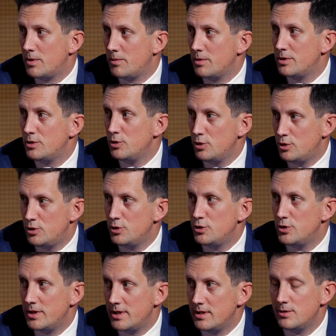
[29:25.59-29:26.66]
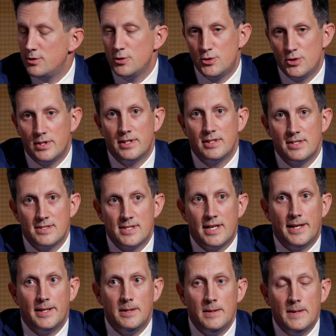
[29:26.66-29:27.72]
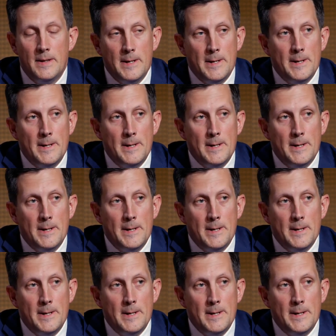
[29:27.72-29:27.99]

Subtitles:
right, due to the design.